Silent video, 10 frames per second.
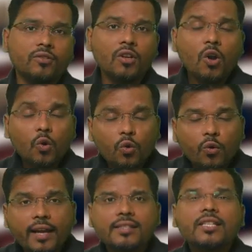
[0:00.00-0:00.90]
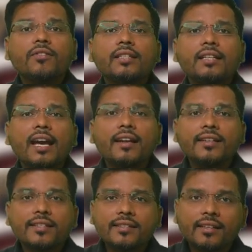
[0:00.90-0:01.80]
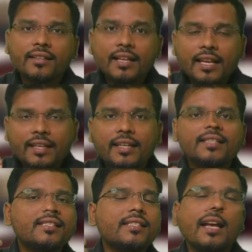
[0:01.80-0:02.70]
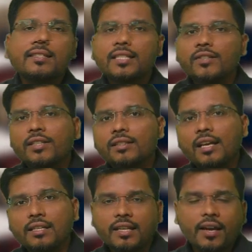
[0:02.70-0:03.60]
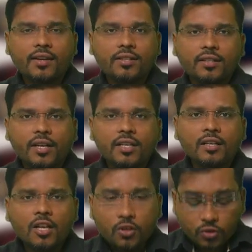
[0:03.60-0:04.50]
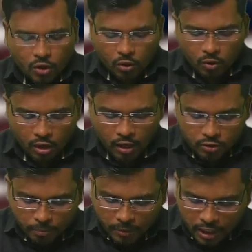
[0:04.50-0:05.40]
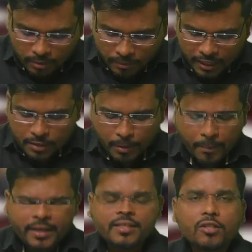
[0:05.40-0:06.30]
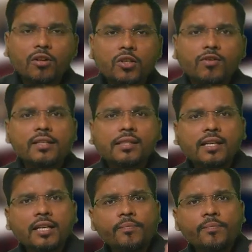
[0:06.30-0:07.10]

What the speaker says: Who has given that guarantee, sir? Lessee has given that guarantee, right? So minimum lease payment is equal to what, sir?